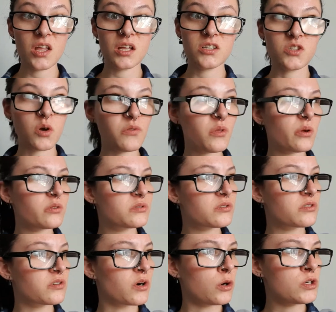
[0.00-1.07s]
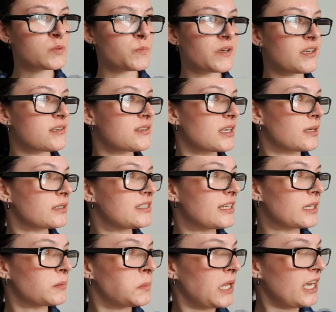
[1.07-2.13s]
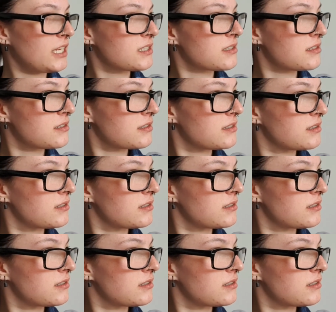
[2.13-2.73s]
Don't those grow as big as like dinner plates?